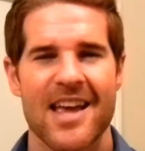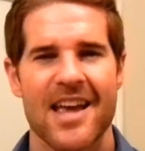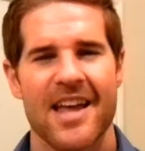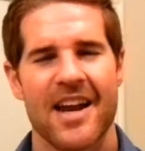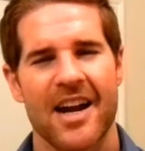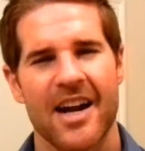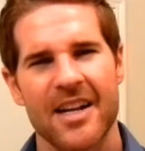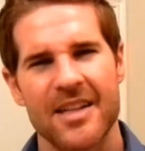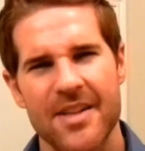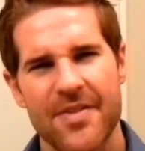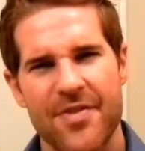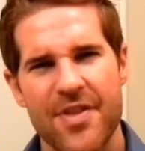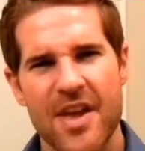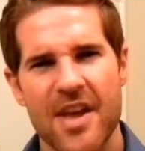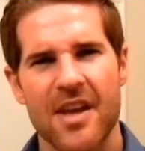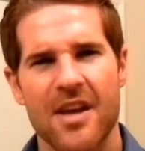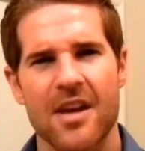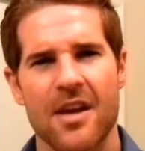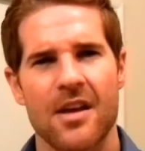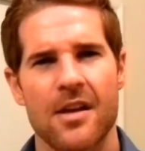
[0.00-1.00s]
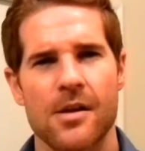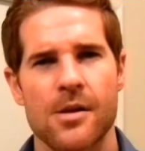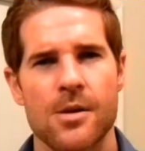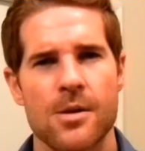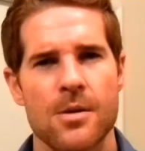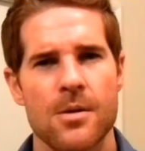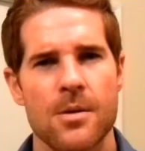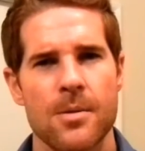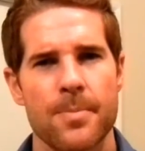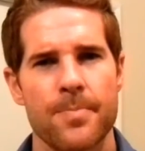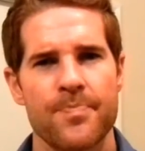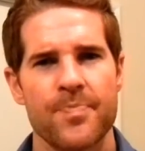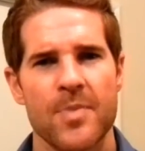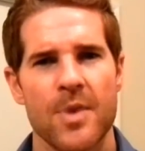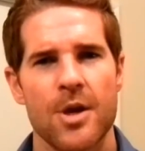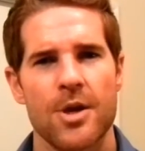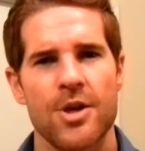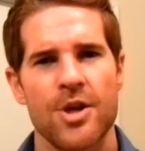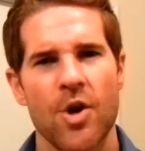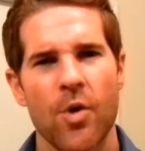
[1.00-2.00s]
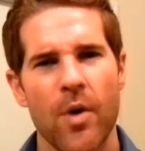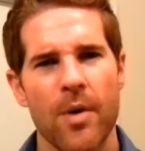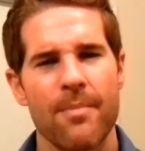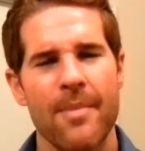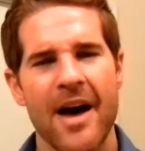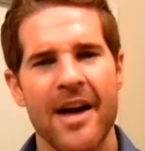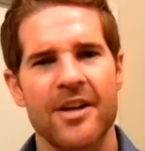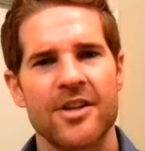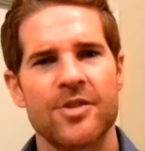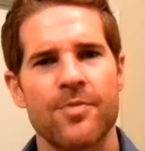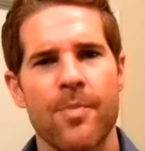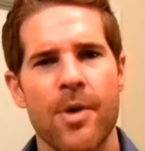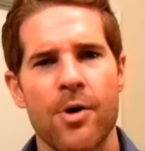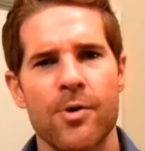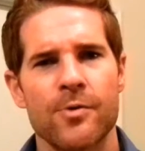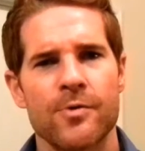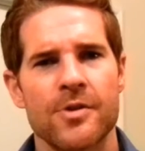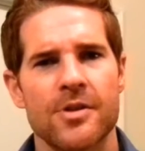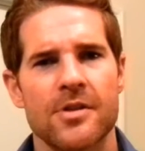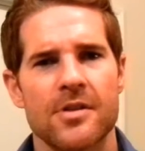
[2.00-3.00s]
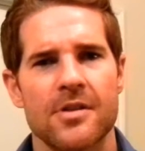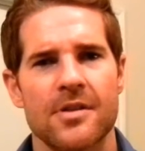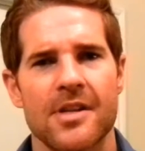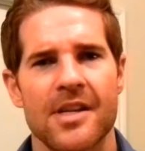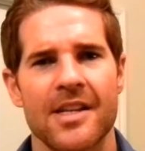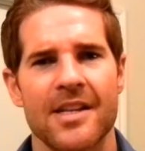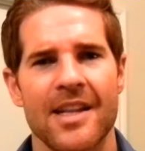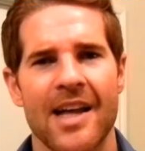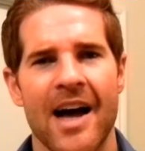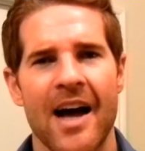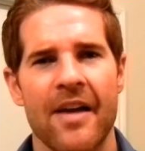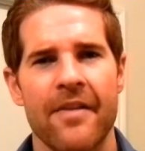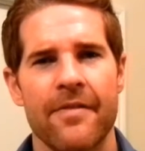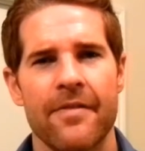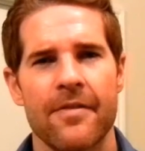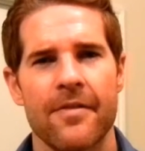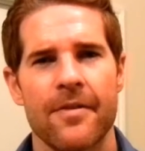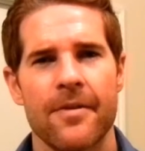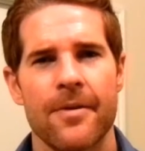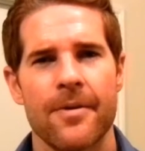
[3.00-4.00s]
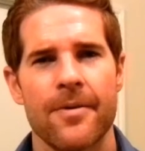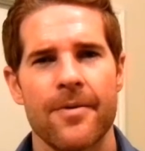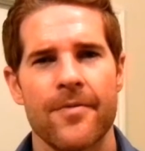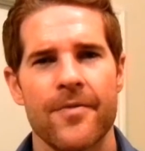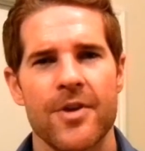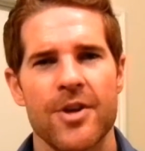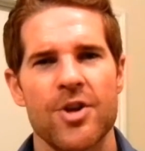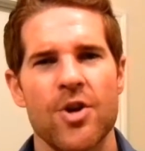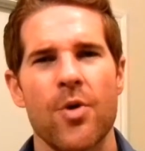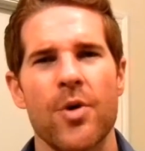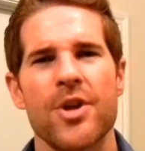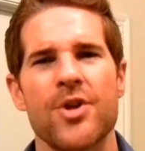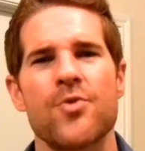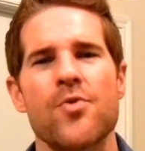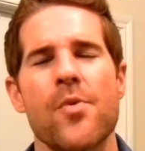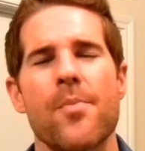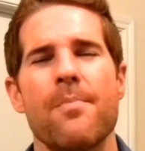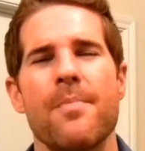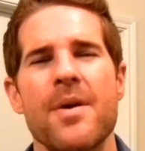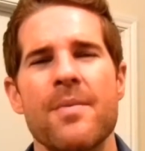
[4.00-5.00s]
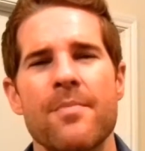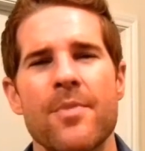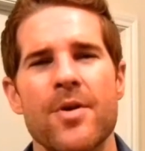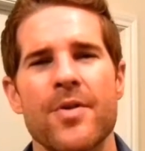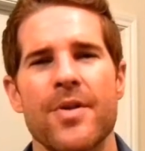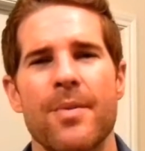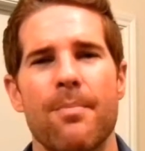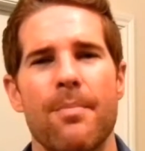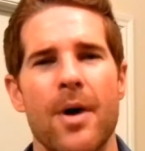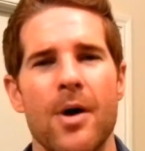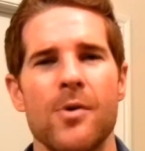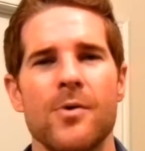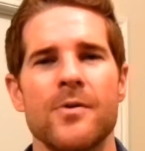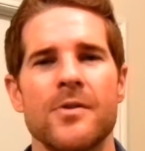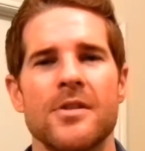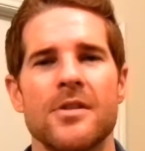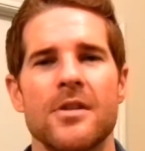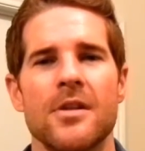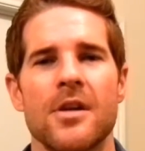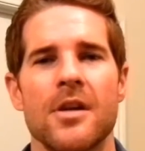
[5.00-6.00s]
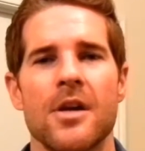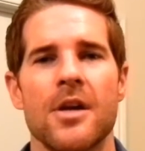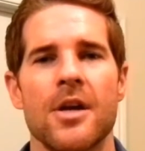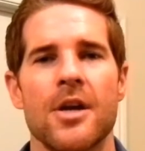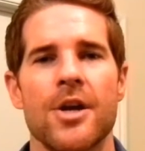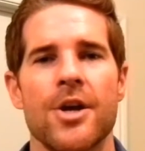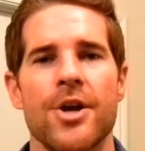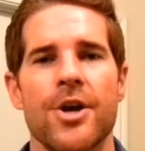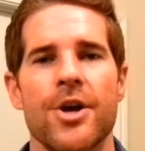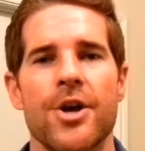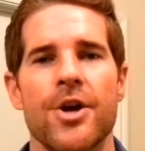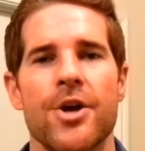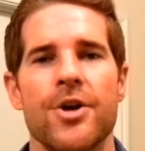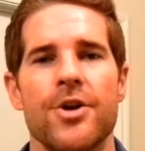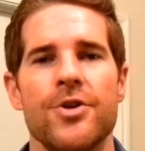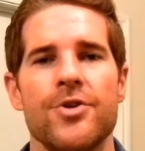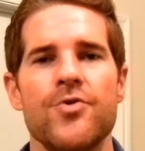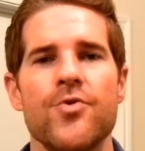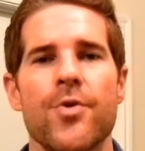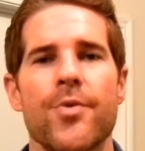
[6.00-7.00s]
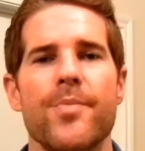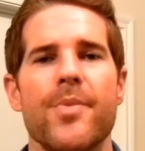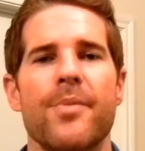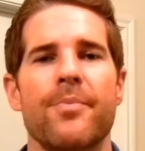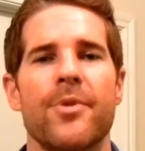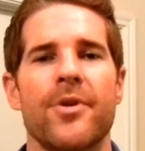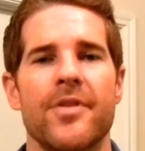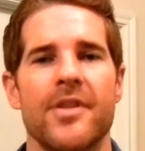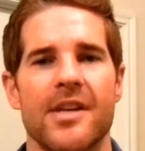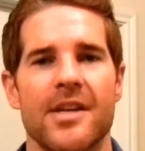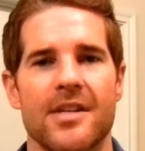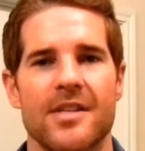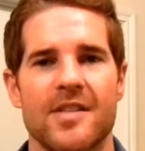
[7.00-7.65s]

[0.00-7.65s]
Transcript: And I got to thinking, you know what matters most in life? You know what you remember the most? You remember the